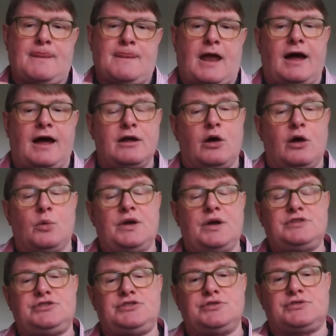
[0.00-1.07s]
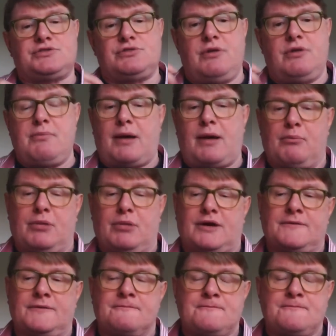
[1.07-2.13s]
I always used to remember
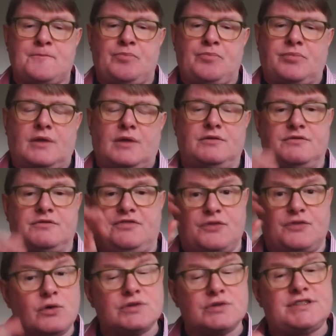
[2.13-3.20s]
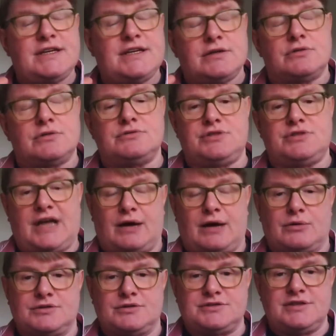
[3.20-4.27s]
that 1400
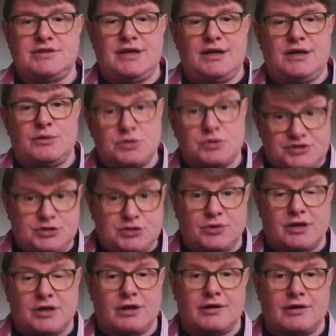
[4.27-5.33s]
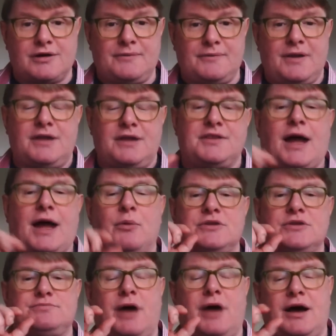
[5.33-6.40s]
hours was 2 o'clock. That
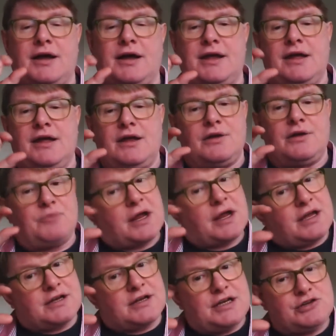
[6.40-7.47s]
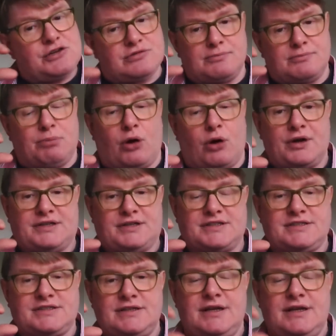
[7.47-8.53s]
was my recognition
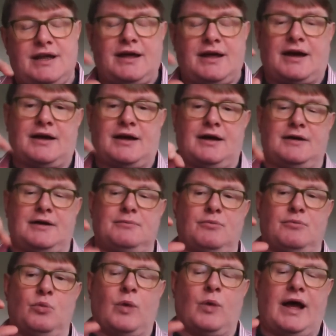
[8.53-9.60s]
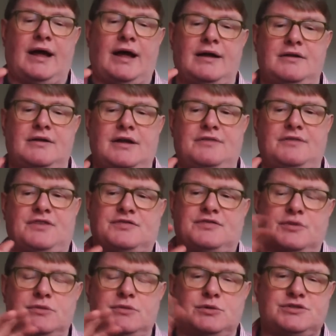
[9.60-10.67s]
point. Where if
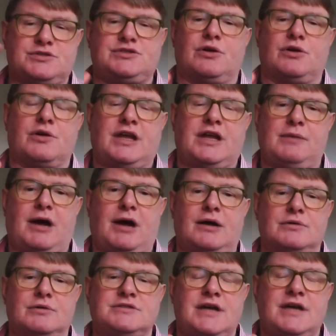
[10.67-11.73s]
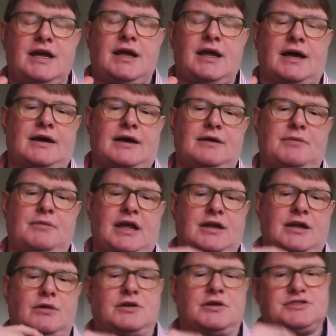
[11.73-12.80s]
somebody was talking about,
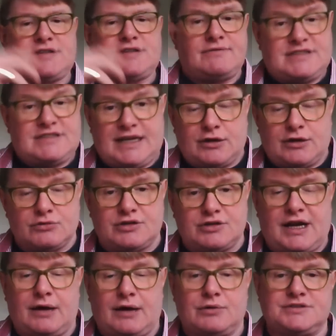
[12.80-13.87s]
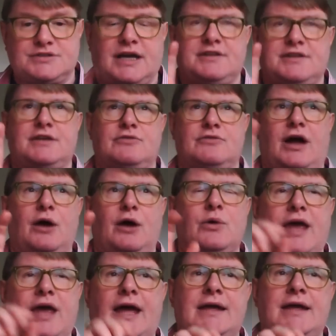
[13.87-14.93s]
1700 hours, I think, right,
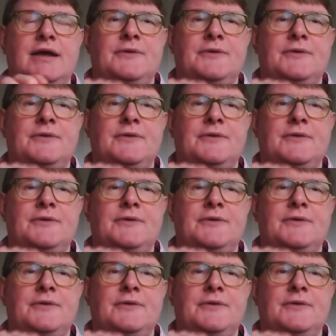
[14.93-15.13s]
okay,